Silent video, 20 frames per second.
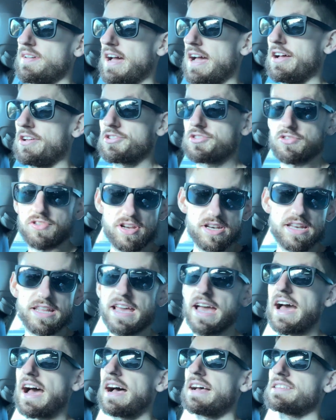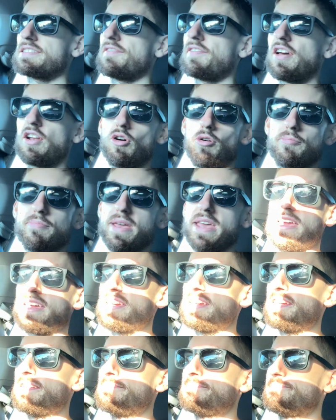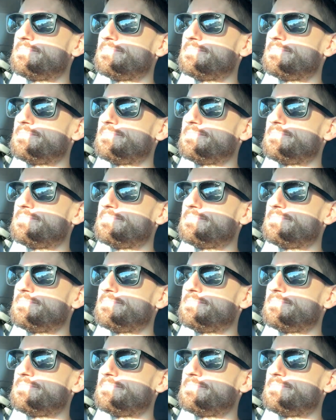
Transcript: I also need gas. If I don't make it,